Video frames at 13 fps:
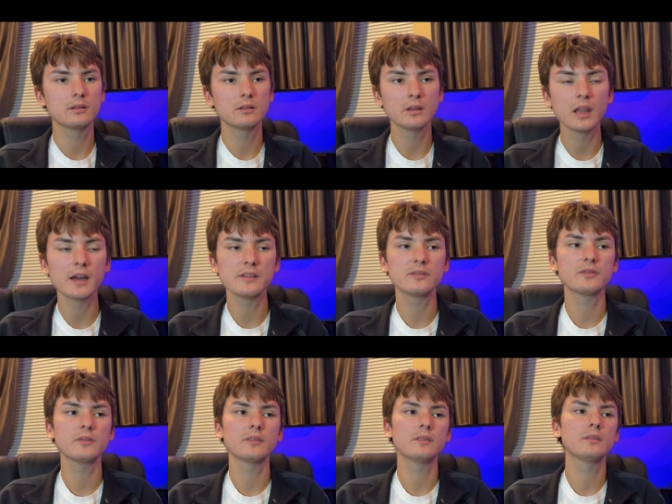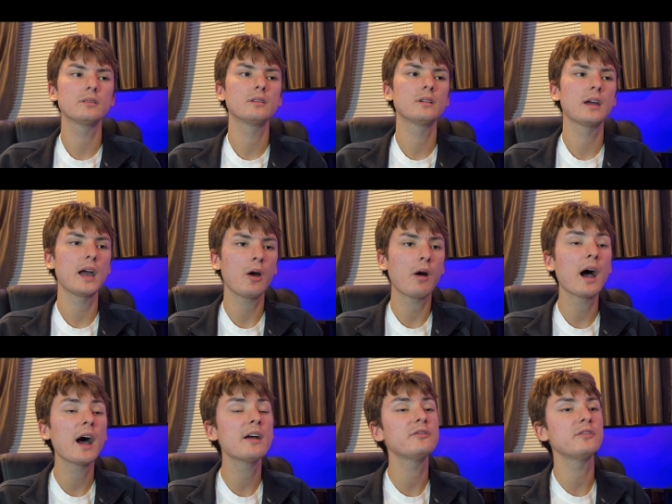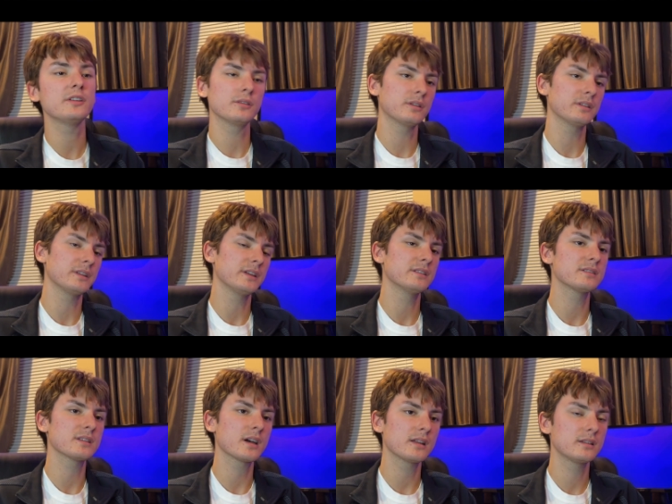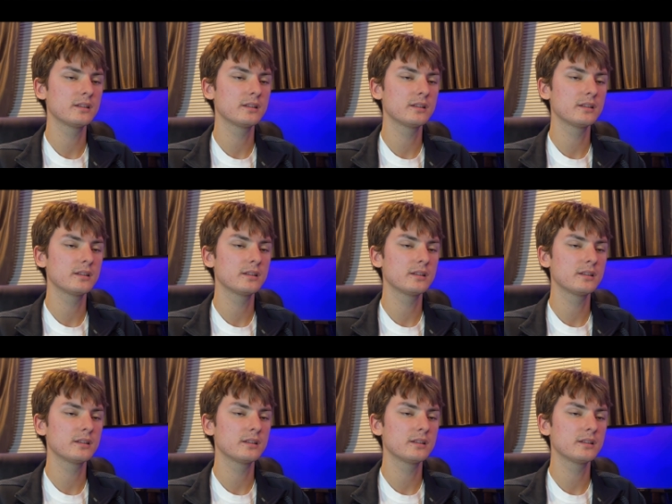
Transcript: life how I feel on the inside.